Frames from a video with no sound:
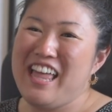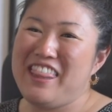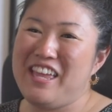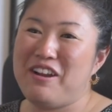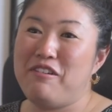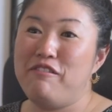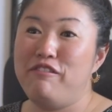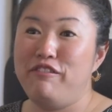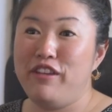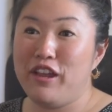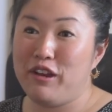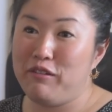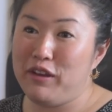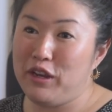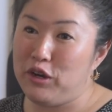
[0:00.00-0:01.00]
They are
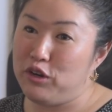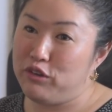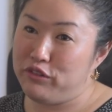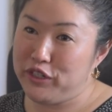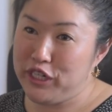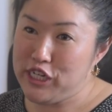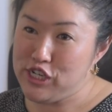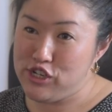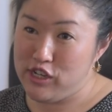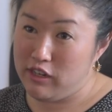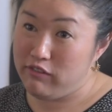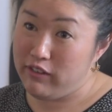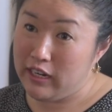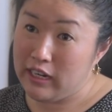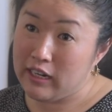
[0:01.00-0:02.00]
very
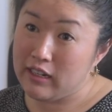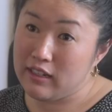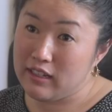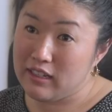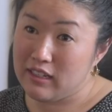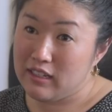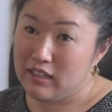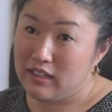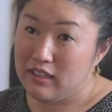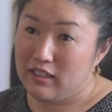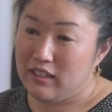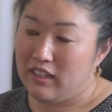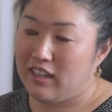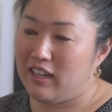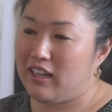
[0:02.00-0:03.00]
overachieving.
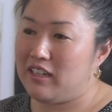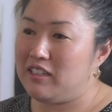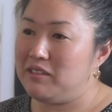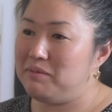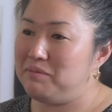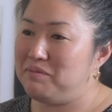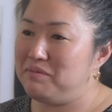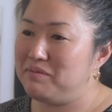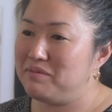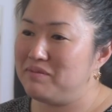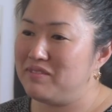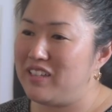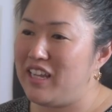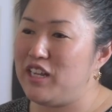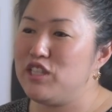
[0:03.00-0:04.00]
And
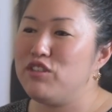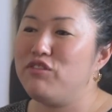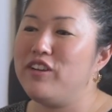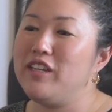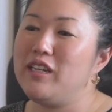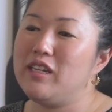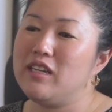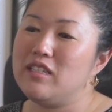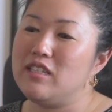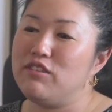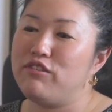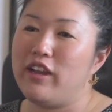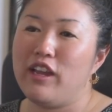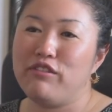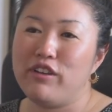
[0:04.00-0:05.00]
it's funny because
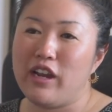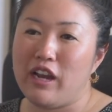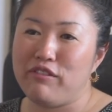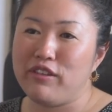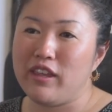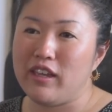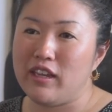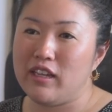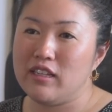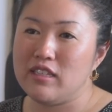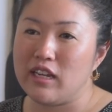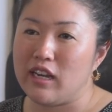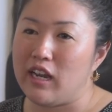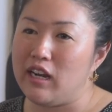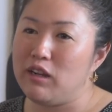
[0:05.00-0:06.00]
if I ever have kids,
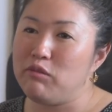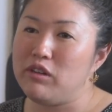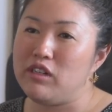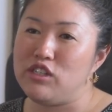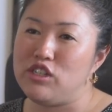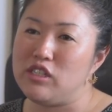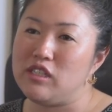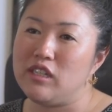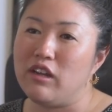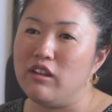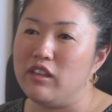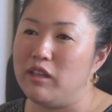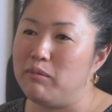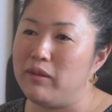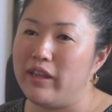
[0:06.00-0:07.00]
I kind of want to just
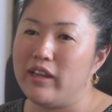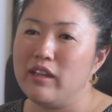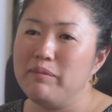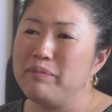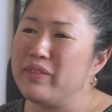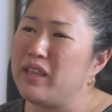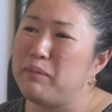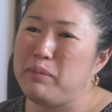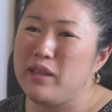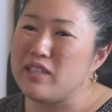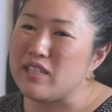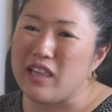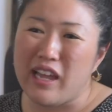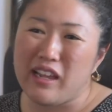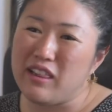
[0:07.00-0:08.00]
tell them, like, be
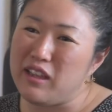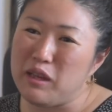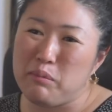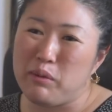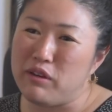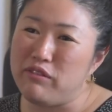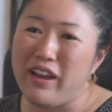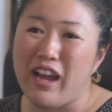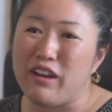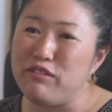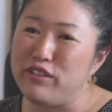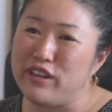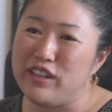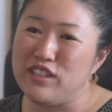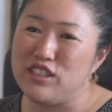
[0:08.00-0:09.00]
slightly above
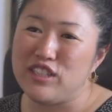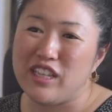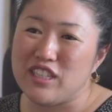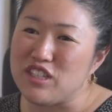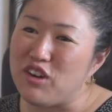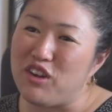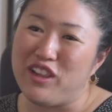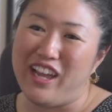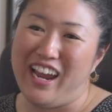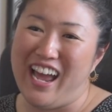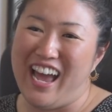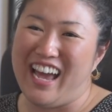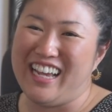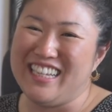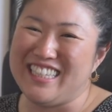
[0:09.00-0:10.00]
average. That's all I
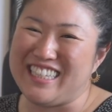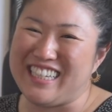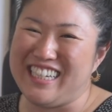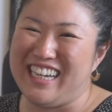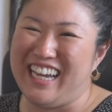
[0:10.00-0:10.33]
ask.